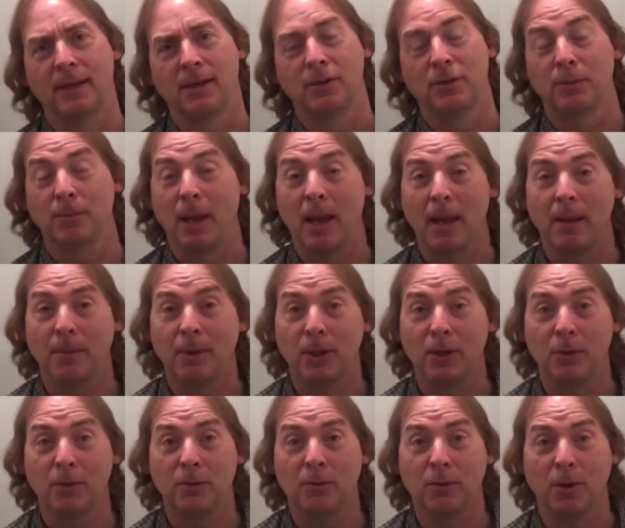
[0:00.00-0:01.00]
So maybe
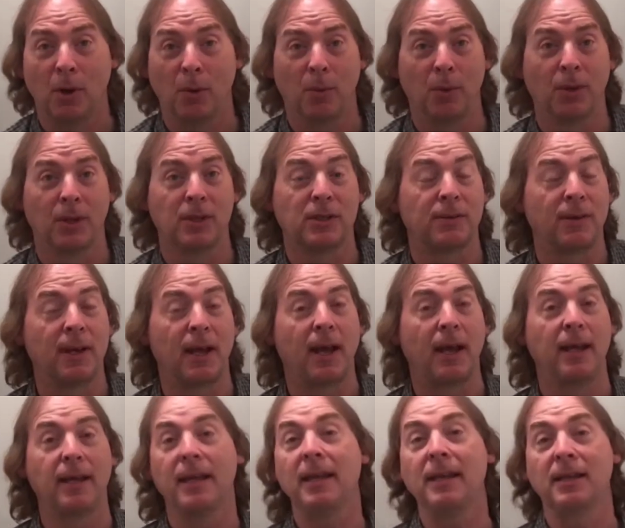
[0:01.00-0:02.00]
you know where this
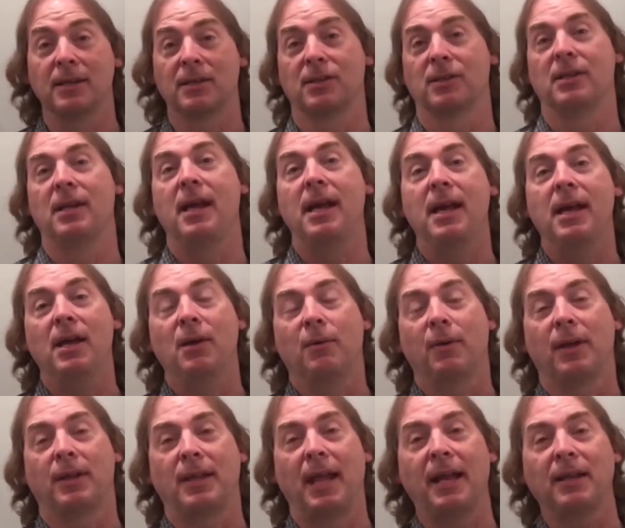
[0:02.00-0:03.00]
guy is. We
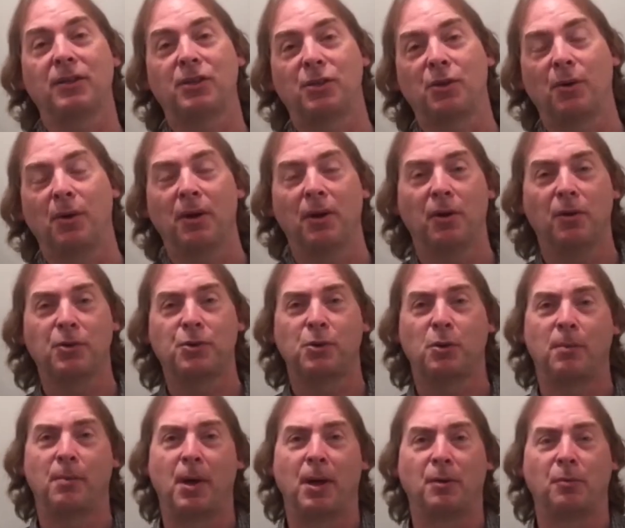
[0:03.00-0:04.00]
get that story and
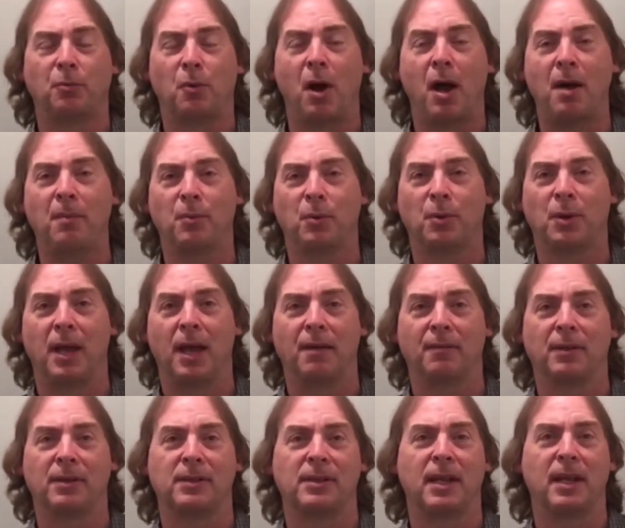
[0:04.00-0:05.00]
also about a robbery
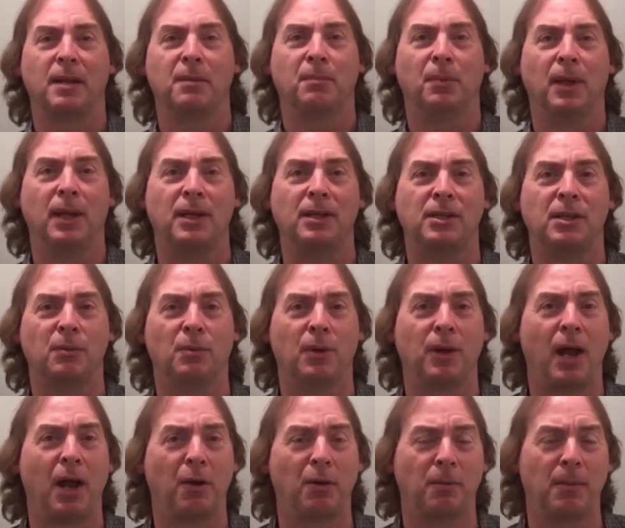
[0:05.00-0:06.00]
having taken place in
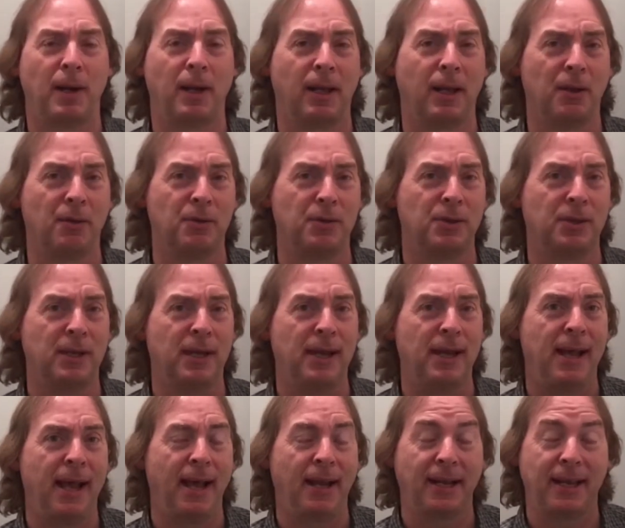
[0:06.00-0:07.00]
100 Mile House
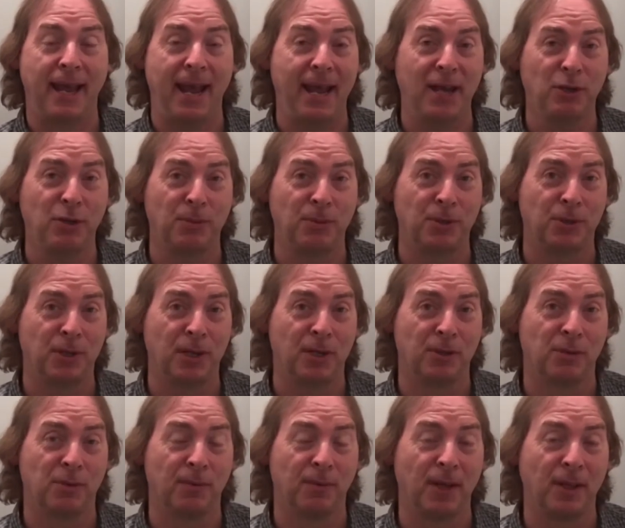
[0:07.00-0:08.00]
at a cash
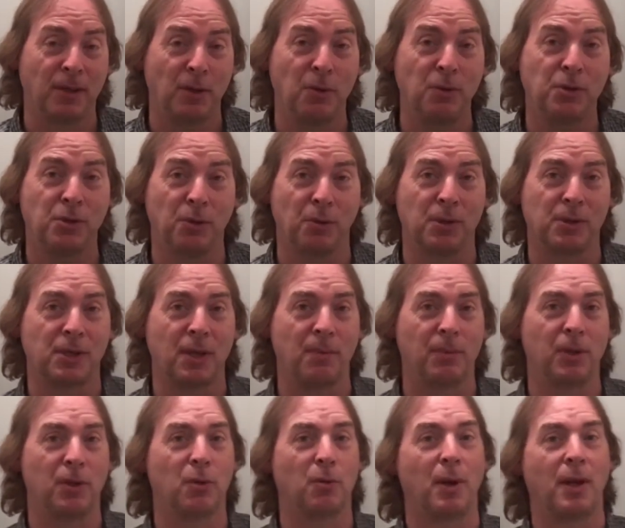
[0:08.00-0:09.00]
machine. So we've got those stories
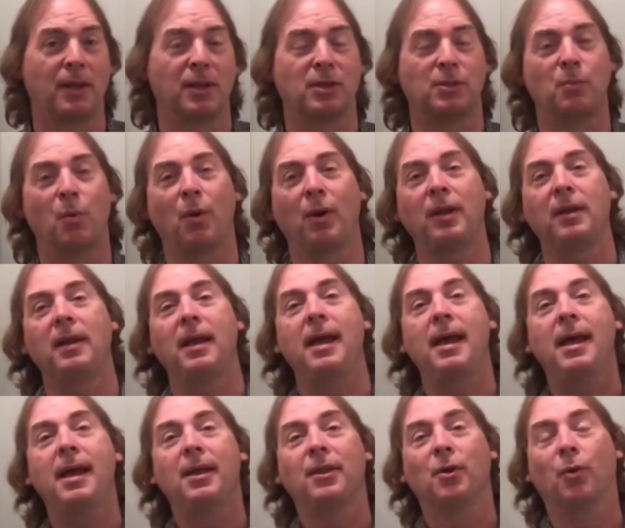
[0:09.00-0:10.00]
coming your way this morning.
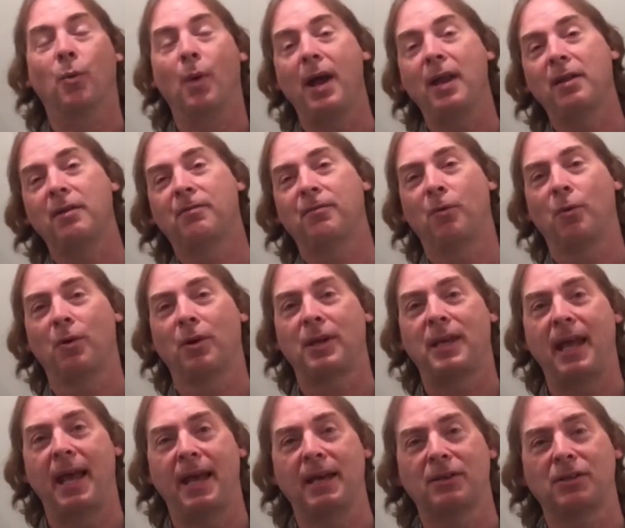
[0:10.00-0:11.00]
The weather
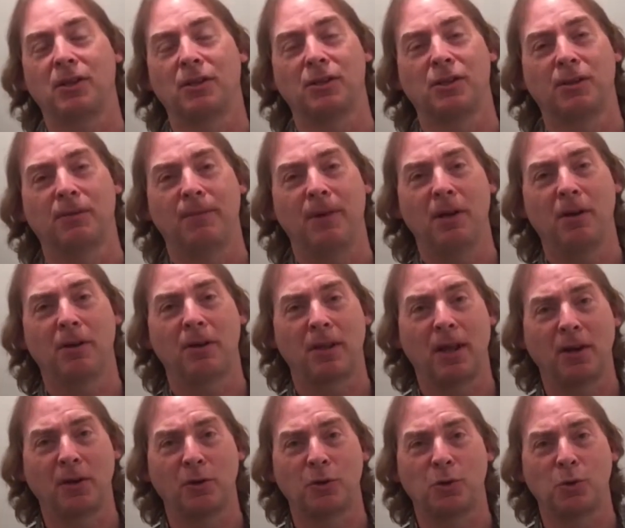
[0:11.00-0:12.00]
forecast, a severe
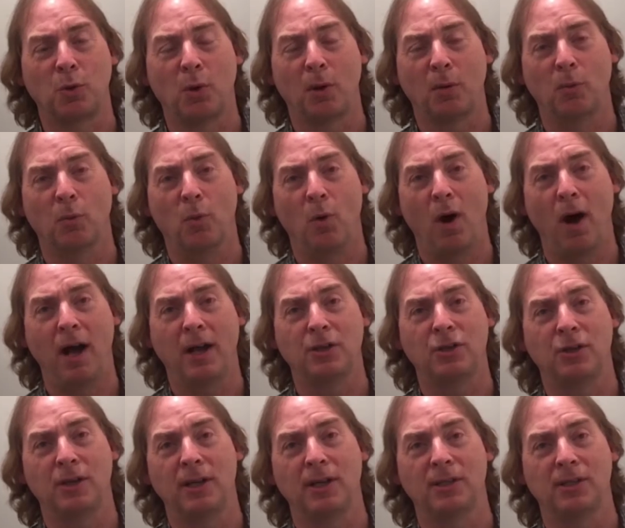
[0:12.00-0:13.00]
thunderstorm
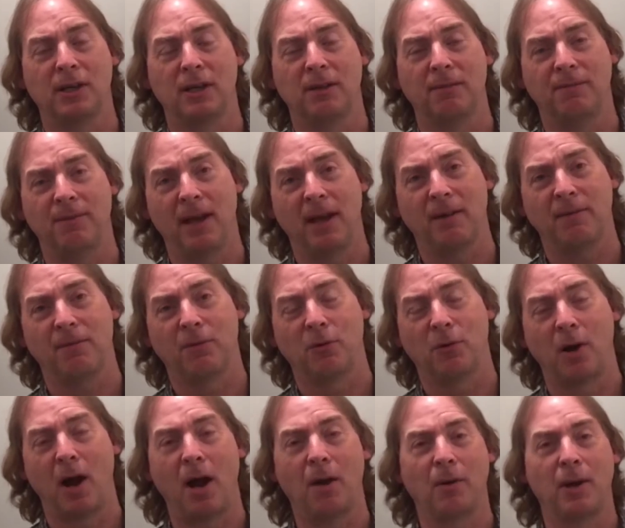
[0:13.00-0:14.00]
watch is in effect
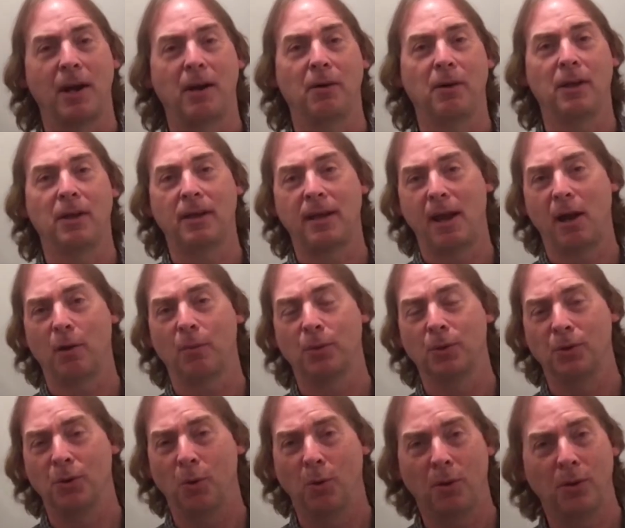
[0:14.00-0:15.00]
for our area,
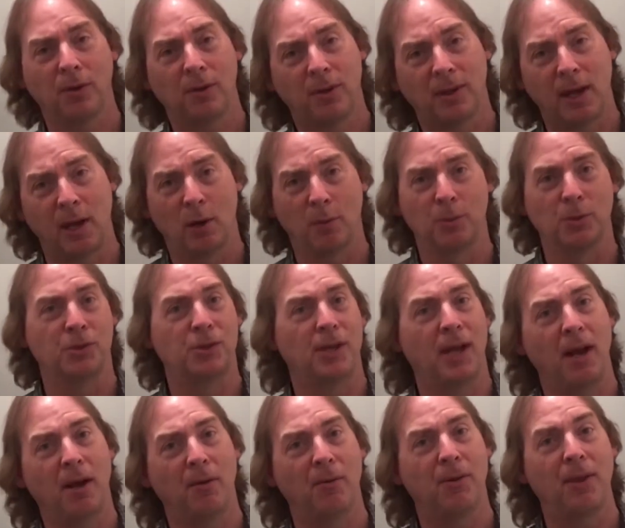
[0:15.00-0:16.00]
Caribou North, Caribou
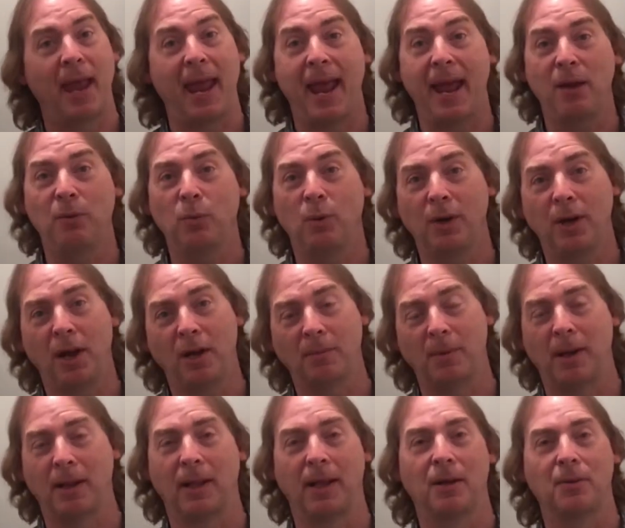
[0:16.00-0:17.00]
South, and 100
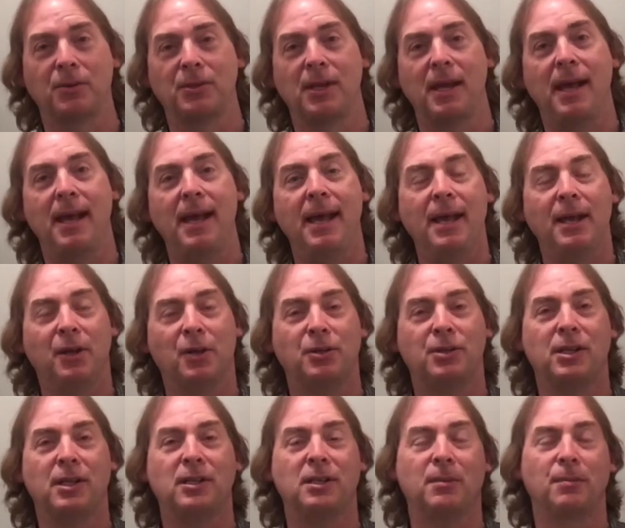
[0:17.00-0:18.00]
Mile House. Could
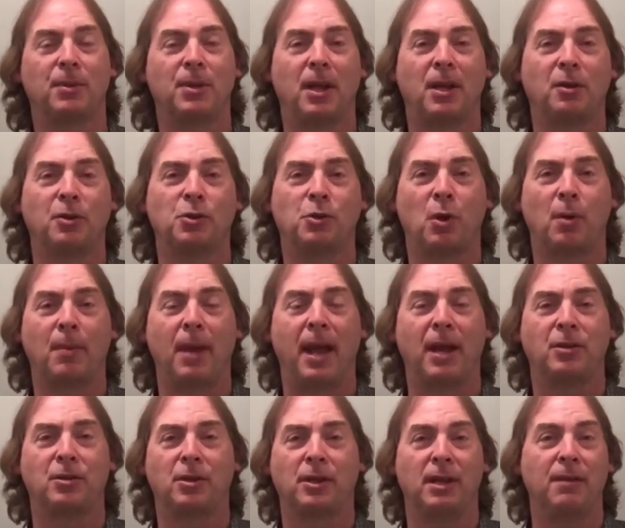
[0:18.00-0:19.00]
see some thunderstorm
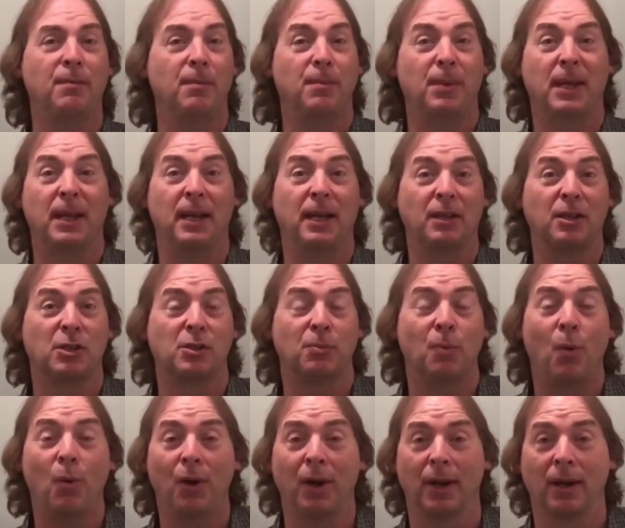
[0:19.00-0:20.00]
action even beginning this
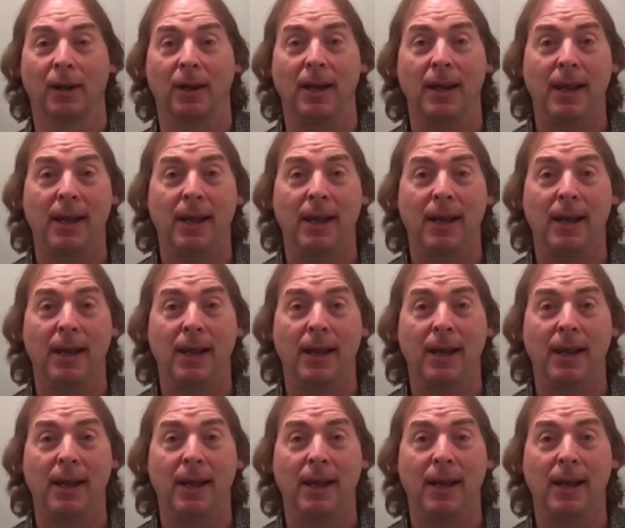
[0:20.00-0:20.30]
morning.